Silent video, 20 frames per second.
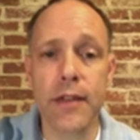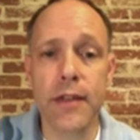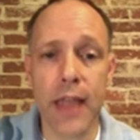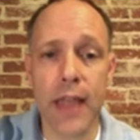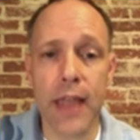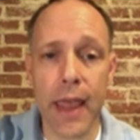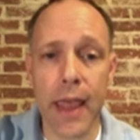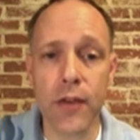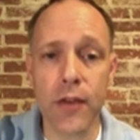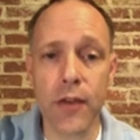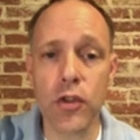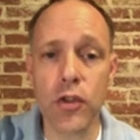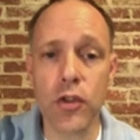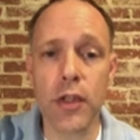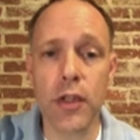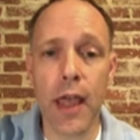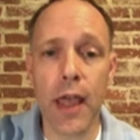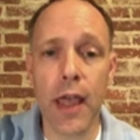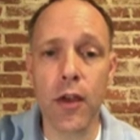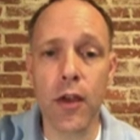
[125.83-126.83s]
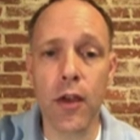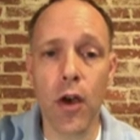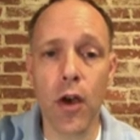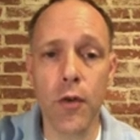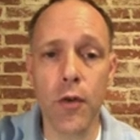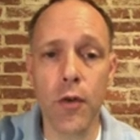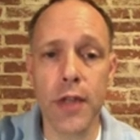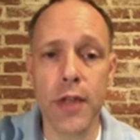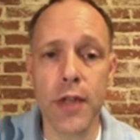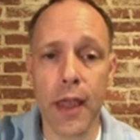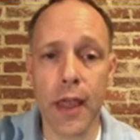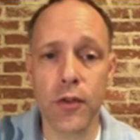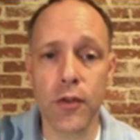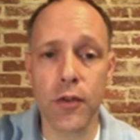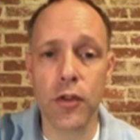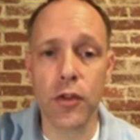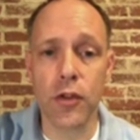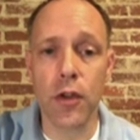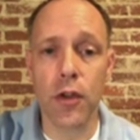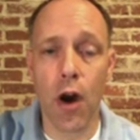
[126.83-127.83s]
Tangent and
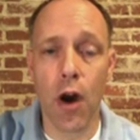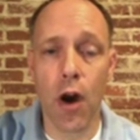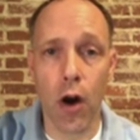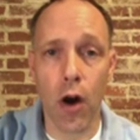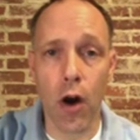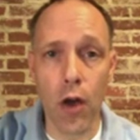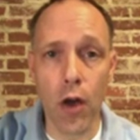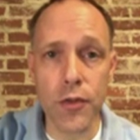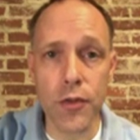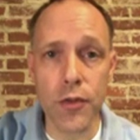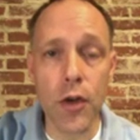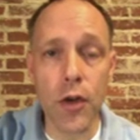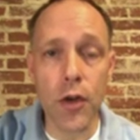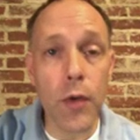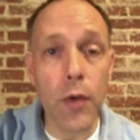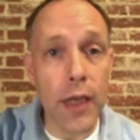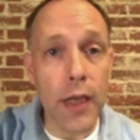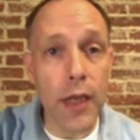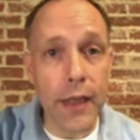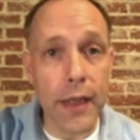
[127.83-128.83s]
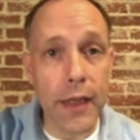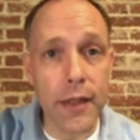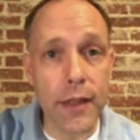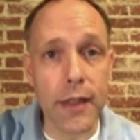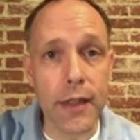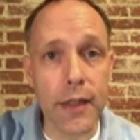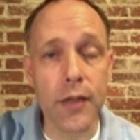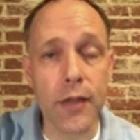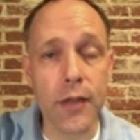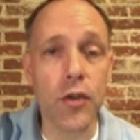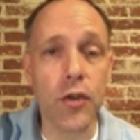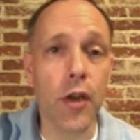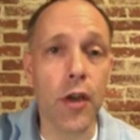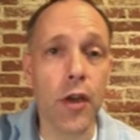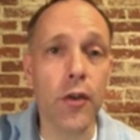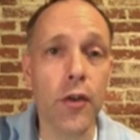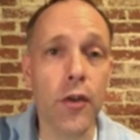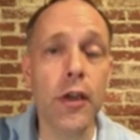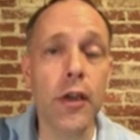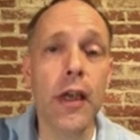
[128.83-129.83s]
cotangent are also related to each
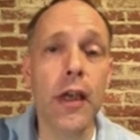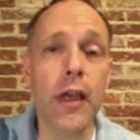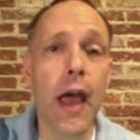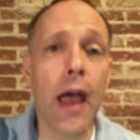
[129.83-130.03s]
other,